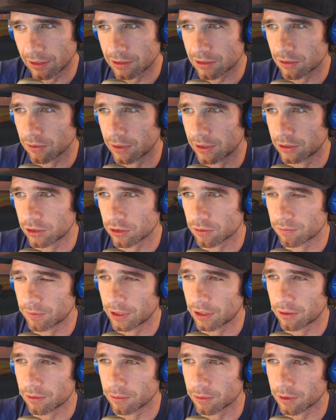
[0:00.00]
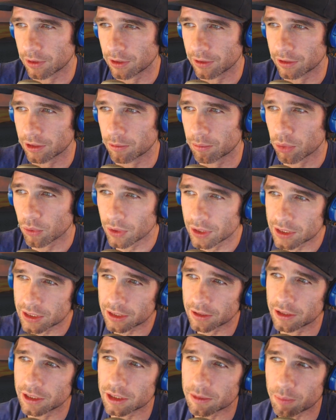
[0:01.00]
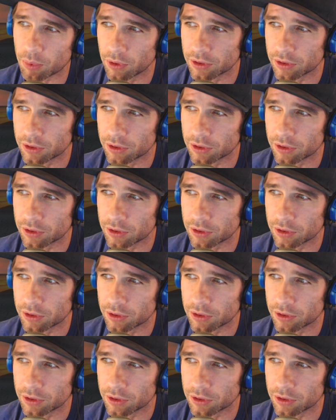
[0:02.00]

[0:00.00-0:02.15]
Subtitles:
Let's go ahead and just read through it all here. Point series,